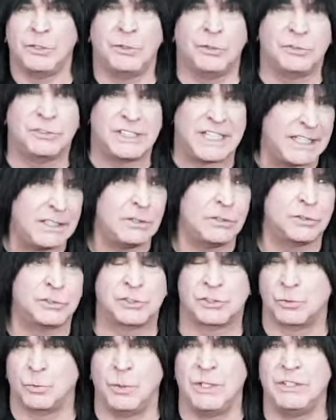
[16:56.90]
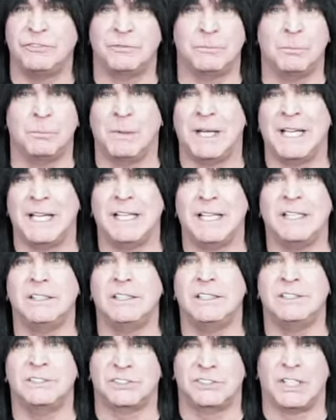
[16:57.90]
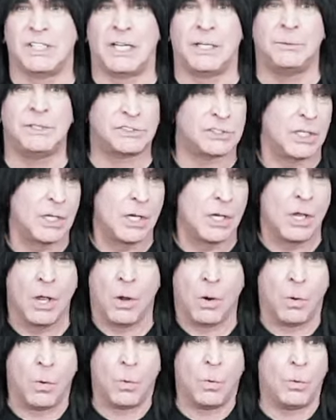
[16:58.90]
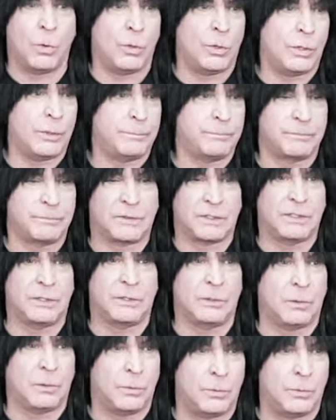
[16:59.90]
Whether you're Taylor Swift, Miley Cyrus, or, you